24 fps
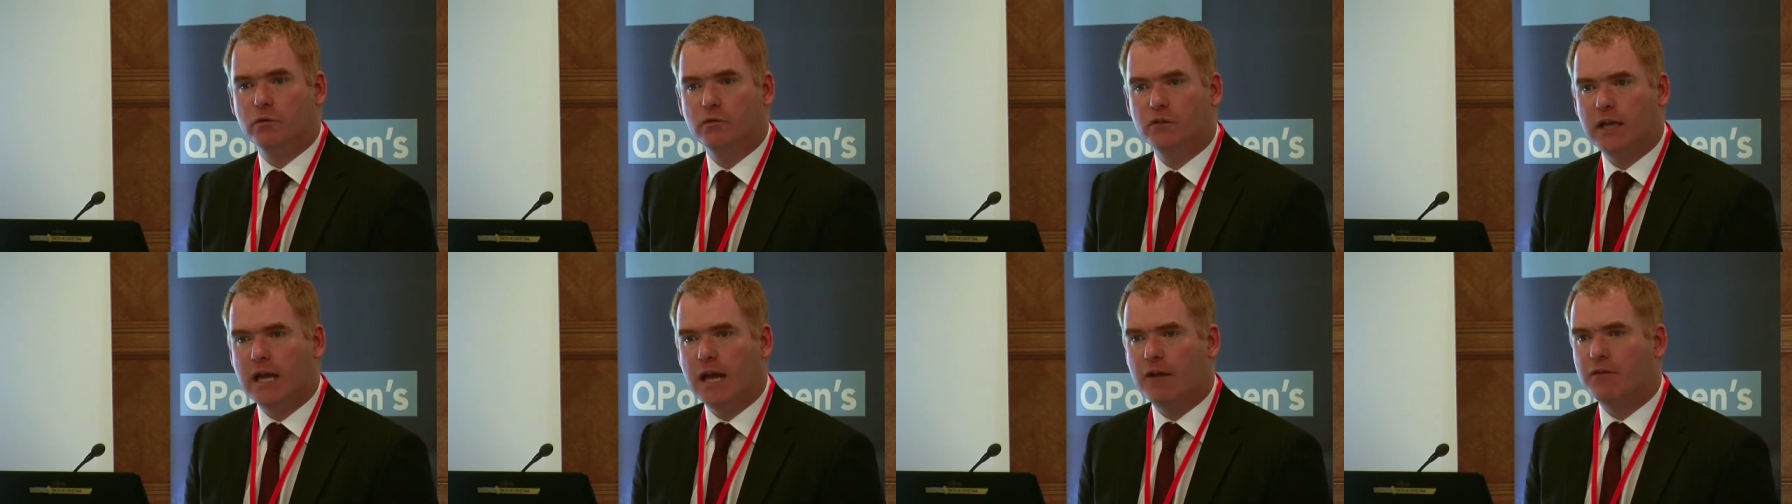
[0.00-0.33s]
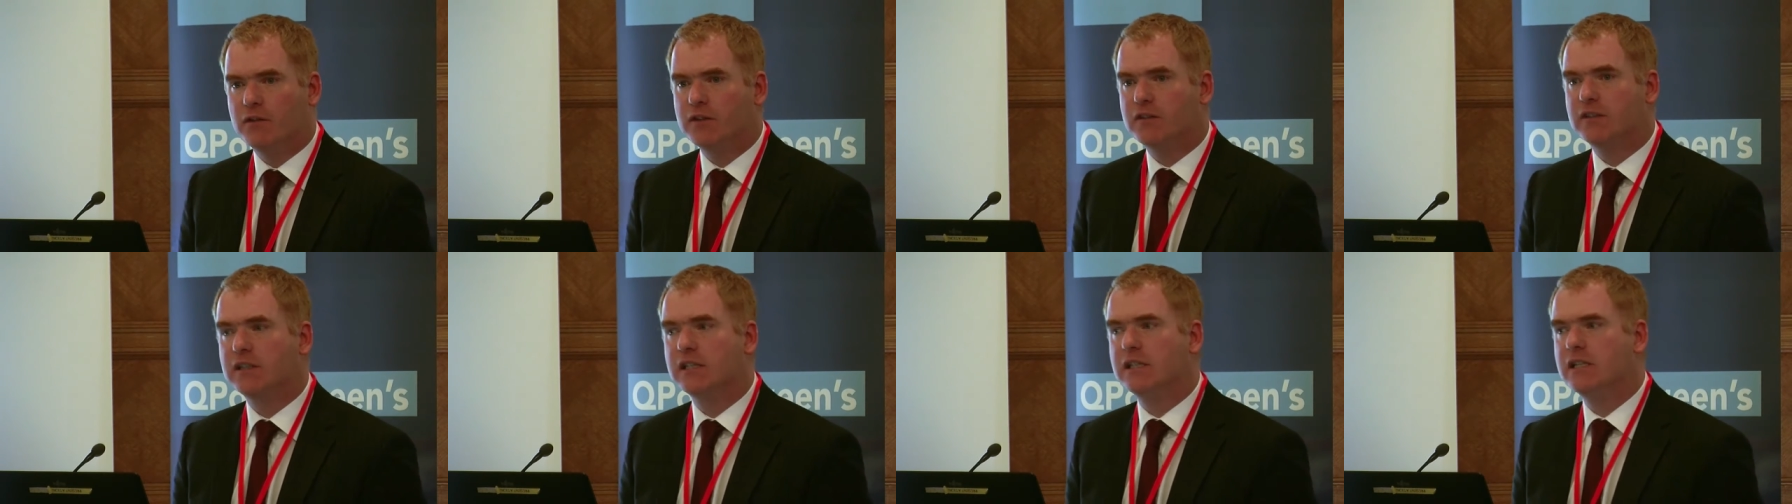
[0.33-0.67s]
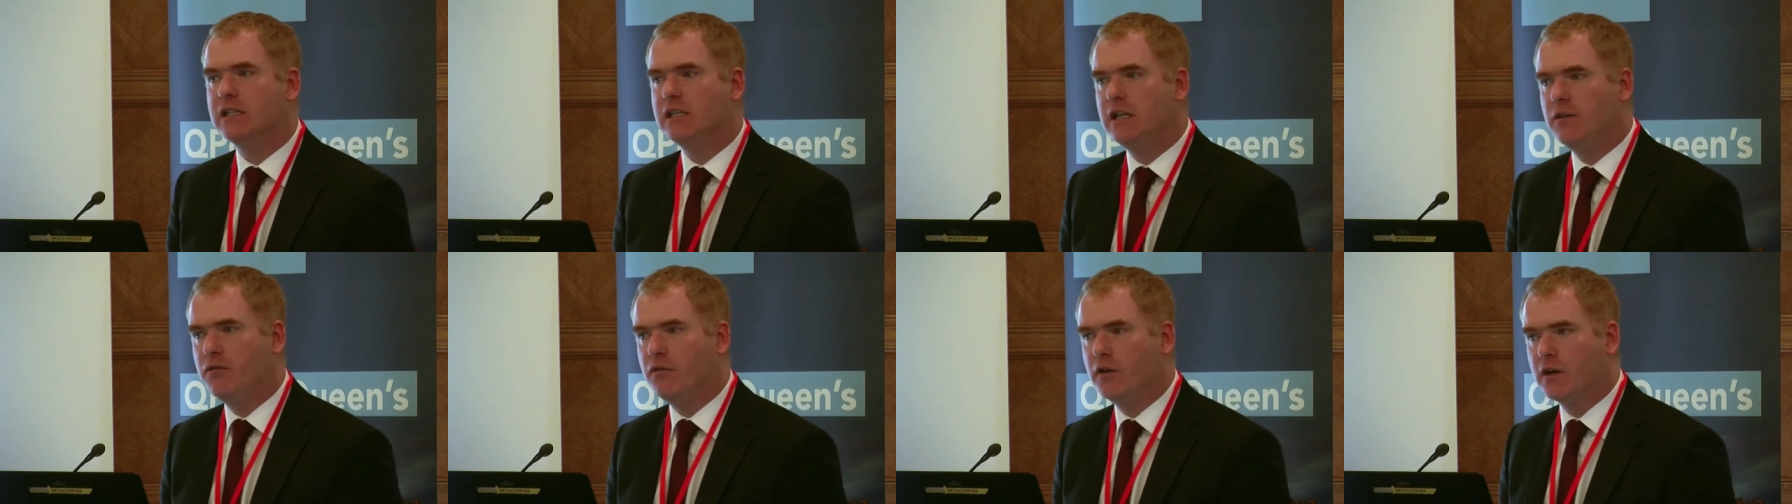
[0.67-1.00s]
They have a
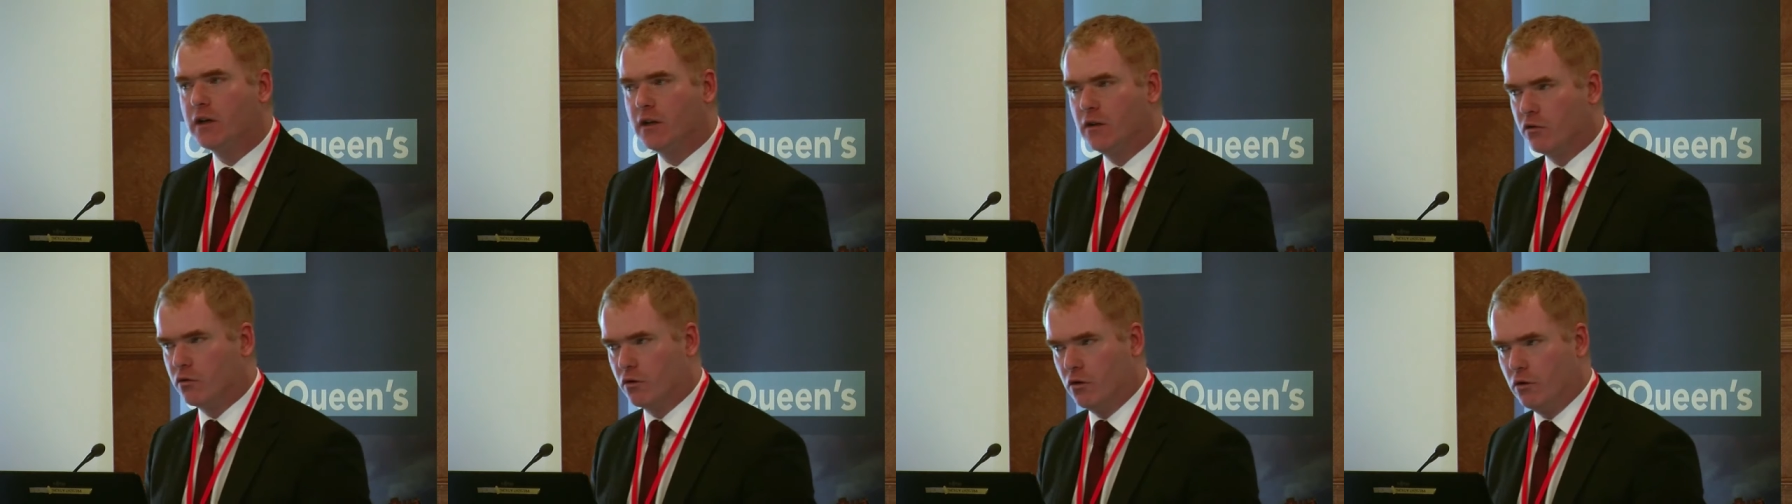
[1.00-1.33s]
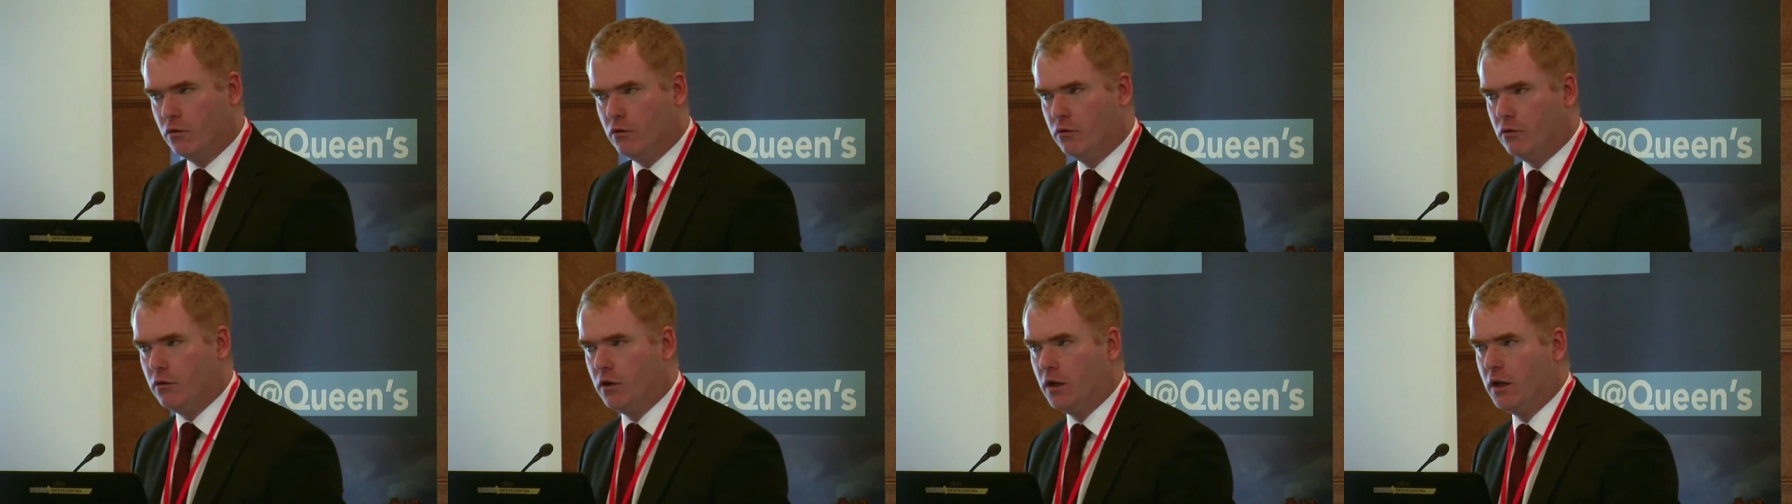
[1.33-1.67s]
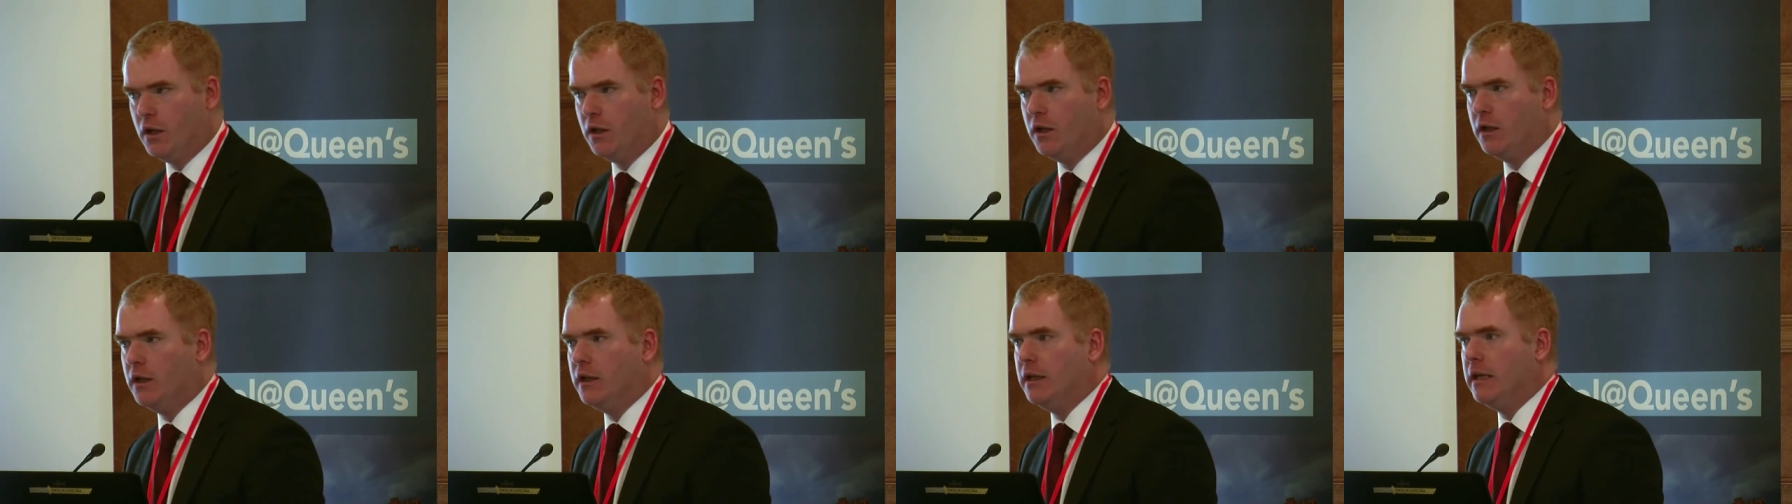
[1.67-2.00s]
significant role
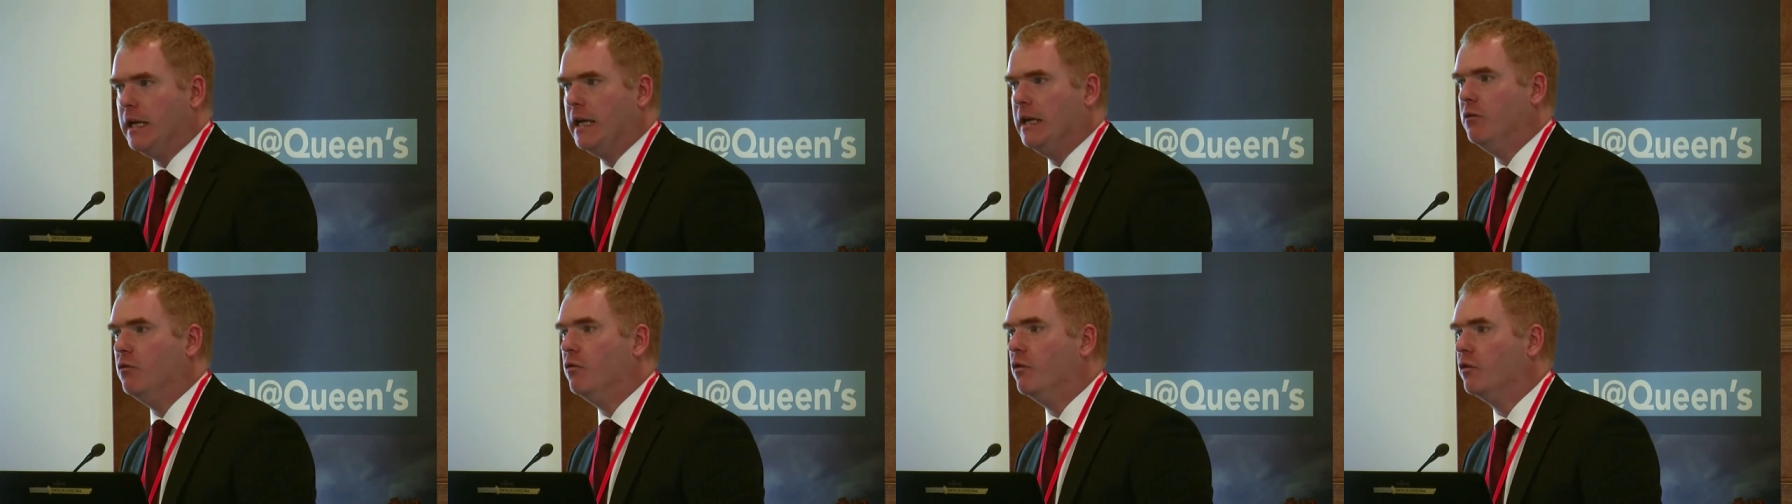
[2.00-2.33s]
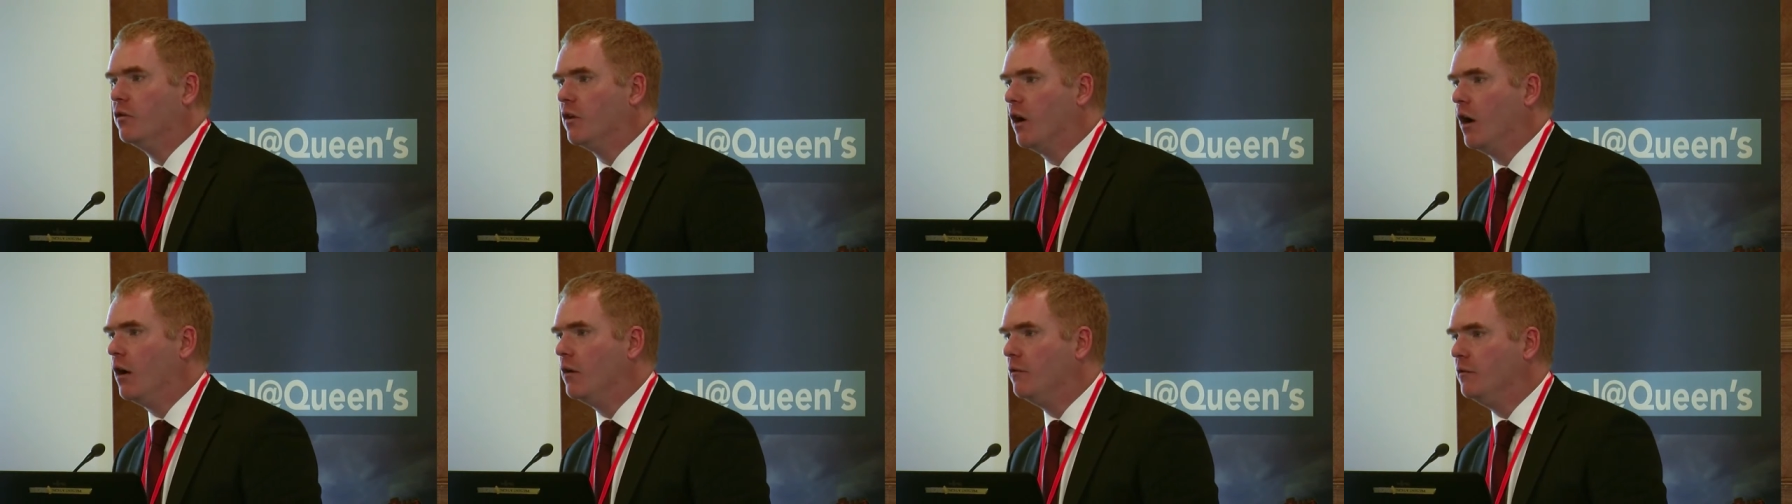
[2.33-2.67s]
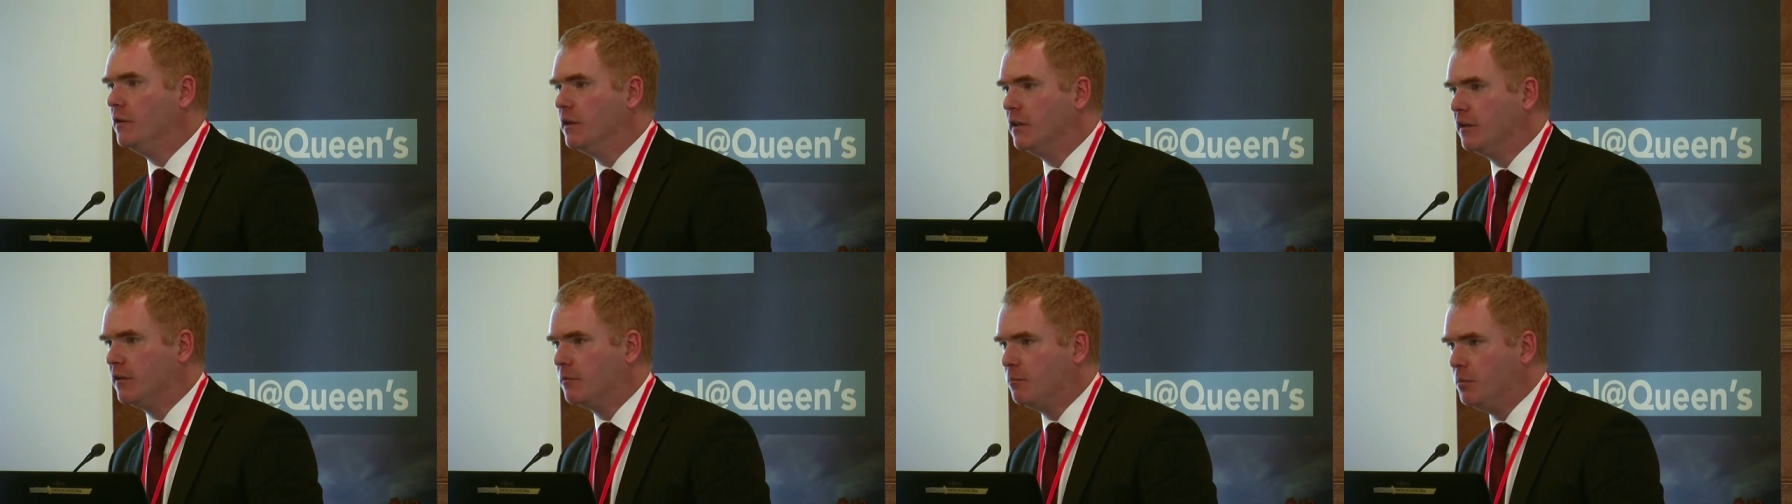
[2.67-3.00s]
in
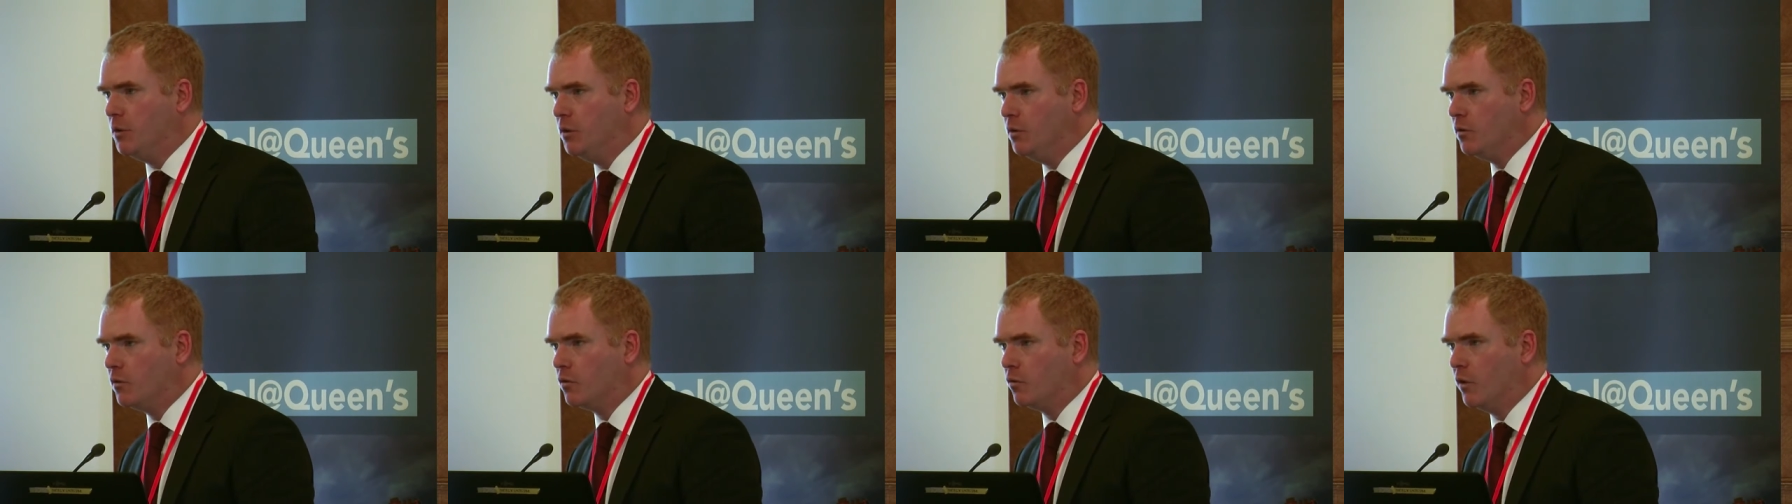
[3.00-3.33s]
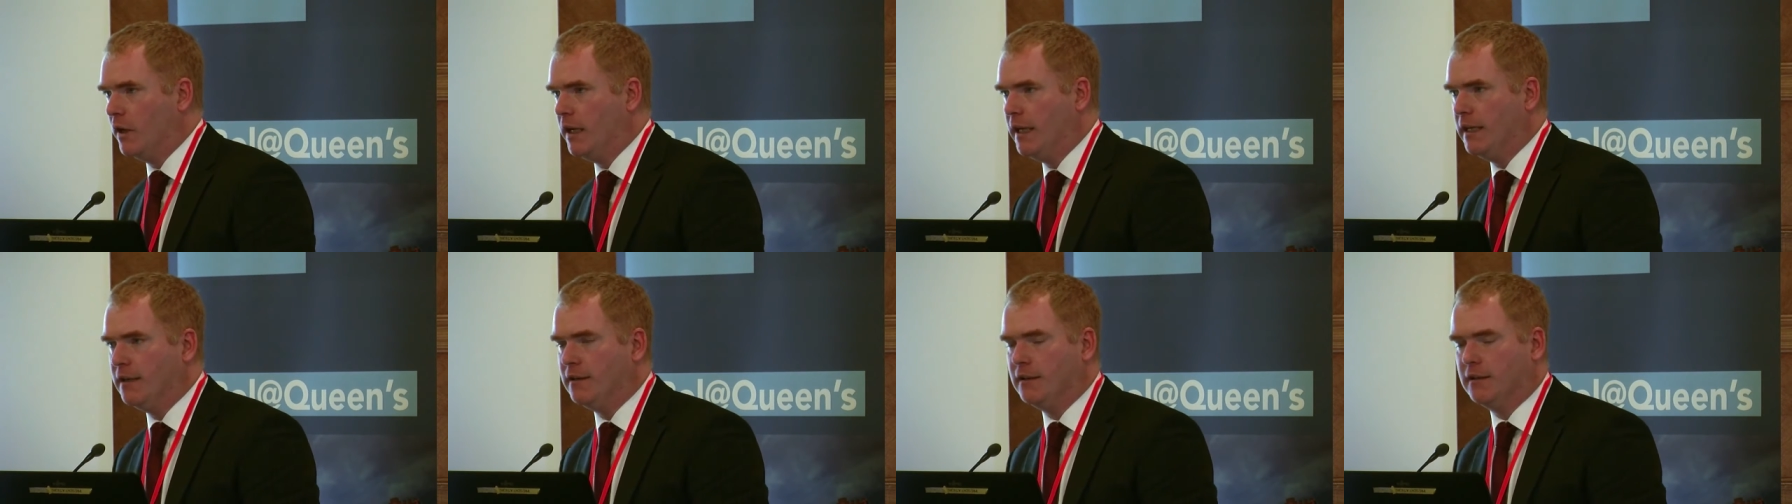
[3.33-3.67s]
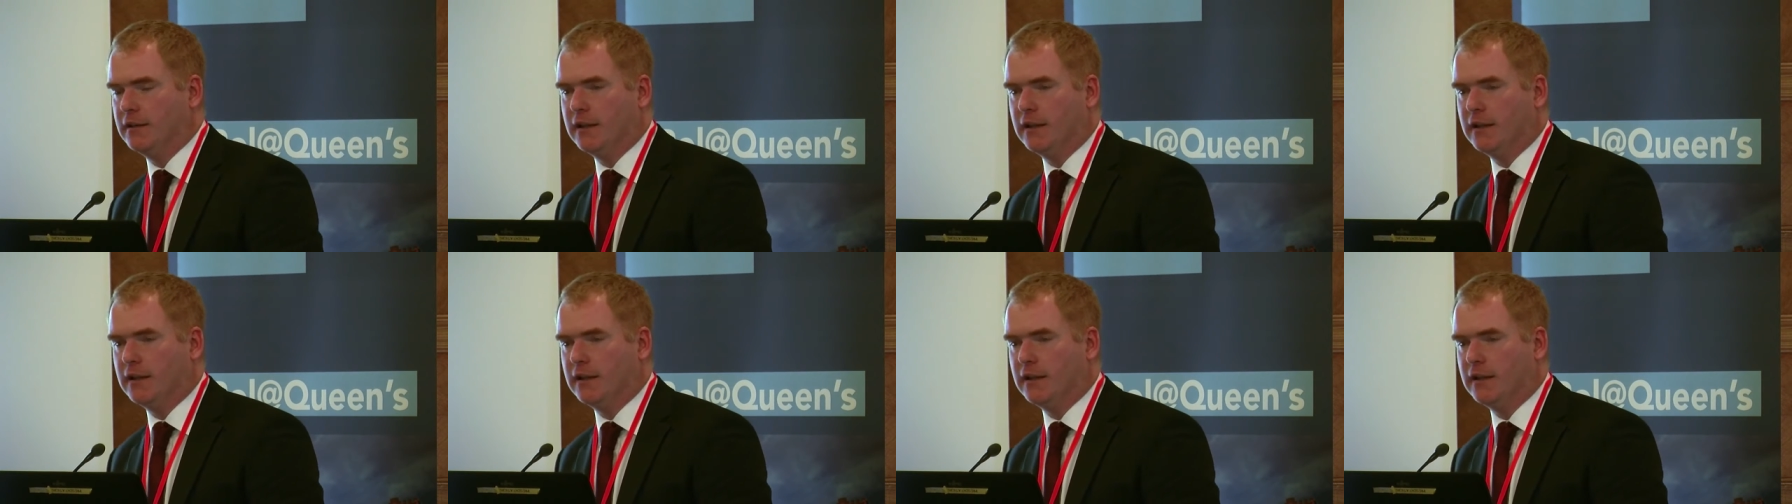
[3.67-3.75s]
resolving disputes relating